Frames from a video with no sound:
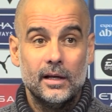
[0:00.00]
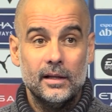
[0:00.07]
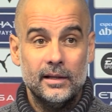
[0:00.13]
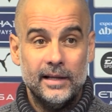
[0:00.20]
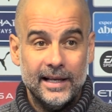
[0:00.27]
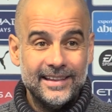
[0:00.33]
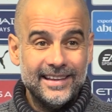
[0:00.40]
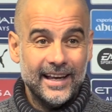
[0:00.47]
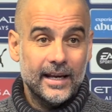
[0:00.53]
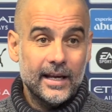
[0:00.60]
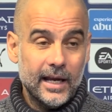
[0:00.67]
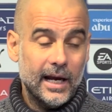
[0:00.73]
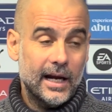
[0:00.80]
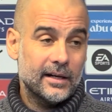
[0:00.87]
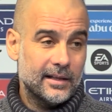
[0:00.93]
they take
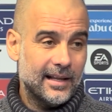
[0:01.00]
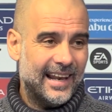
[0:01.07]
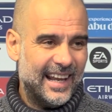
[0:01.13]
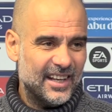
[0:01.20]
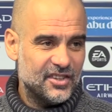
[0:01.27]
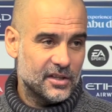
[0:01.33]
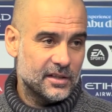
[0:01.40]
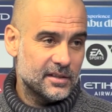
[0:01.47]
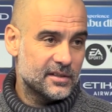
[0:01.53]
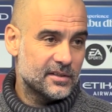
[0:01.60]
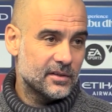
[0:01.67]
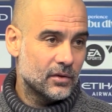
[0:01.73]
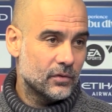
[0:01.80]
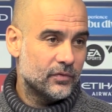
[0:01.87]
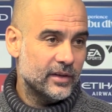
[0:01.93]
care of the
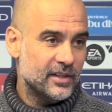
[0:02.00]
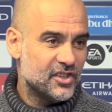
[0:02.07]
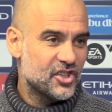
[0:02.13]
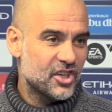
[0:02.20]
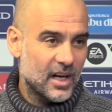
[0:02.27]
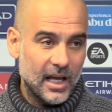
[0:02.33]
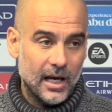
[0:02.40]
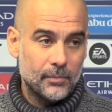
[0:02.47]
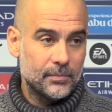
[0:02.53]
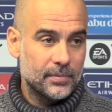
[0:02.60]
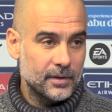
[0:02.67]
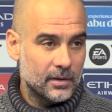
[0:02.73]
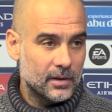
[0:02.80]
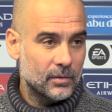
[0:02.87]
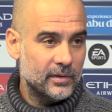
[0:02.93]
legends of each club.
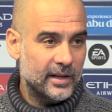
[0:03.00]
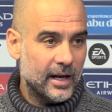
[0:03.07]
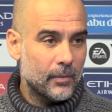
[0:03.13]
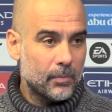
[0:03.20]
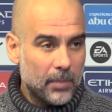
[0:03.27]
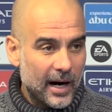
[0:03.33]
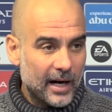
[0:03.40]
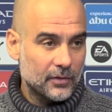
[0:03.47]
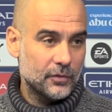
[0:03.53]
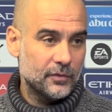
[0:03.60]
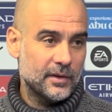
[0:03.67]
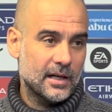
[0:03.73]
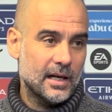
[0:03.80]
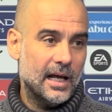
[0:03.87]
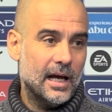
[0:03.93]
You know, they are part of
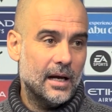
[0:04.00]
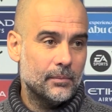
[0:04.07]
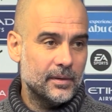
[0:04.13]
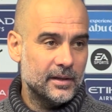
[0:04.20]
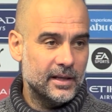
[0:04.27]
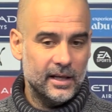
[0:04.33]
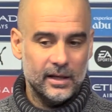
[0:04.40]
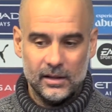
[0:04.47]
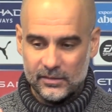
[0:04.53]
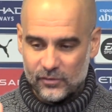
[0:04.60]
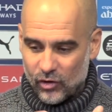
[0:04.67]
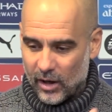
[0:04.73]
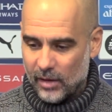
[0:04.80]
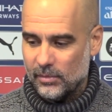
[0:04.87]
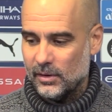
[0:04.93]
the club, and they
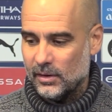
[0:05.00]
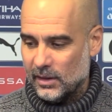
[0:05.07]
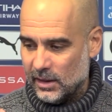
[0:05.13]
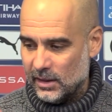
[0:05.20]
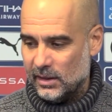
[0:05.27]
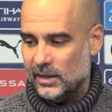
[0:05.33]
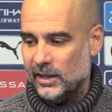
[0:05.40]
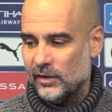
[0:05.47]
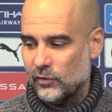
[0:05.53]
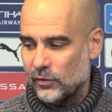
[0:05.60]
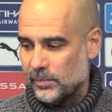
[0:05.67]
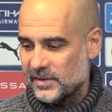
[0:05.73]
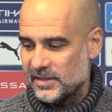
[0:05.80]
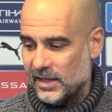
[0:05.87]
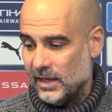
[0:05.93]
travel and they
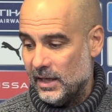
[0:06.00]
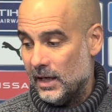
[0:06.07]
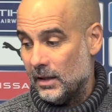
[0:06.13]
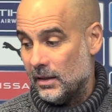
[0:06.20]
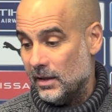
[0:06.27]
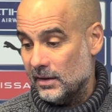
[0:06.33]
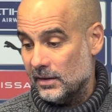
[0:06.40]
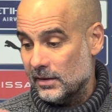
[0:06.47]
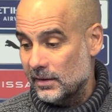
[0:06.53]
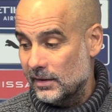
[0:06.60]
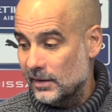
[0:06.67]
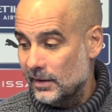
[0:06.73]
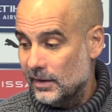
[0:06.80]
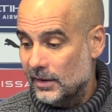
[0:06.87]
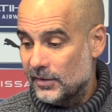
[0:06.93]
represent. And I think
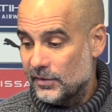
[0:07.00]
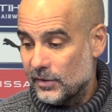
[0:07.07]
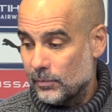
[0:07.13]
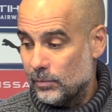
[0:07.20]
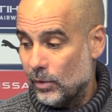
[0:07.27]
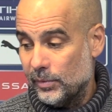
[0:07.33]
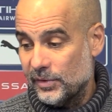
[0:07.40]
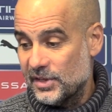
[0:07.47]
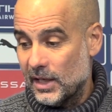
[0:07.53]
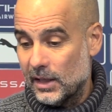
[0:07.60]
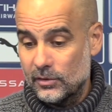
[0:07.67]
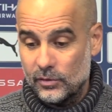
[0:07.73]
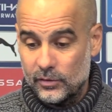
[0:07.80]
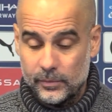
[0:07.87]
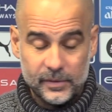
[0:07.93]
Sir Bobby
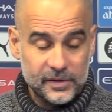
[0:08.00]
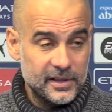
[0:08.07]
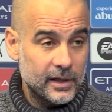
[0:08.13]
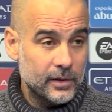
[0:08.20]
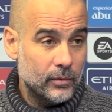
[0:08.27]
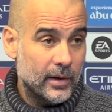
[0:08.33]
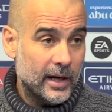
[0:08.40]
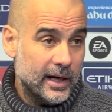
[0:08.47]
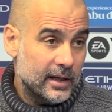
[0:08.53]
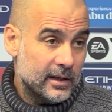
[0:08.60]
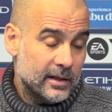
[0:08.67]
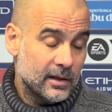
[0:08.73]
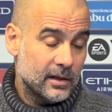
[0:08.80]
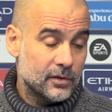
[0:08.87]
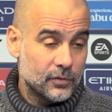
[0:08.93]
Charlton represents
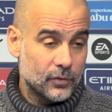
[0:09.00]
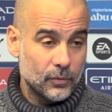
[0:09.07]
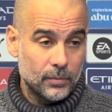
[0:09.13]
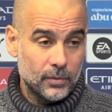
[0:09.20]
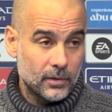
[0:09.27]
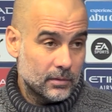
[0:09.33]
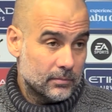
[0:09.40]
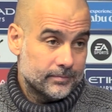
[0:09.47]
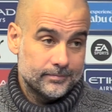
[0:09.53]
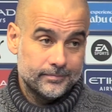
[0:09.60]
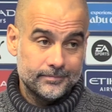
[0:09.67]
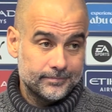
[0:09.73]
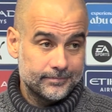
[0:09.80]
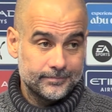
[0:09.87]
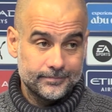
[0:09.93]
United English football
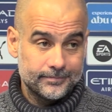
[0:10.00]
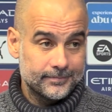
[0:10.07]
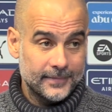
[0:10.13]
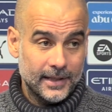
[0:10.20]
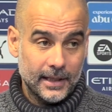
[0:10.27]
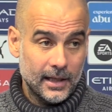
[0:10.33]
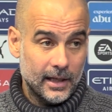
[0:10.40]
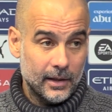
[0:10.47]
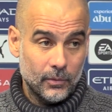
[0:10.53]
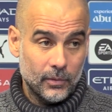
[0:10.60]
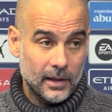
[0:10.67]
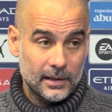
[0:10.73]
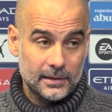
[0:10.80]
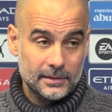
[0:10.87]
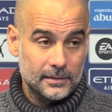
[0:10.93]
like
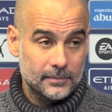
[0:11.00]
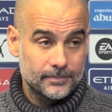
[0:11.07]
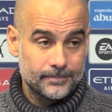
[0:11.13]
anyone else.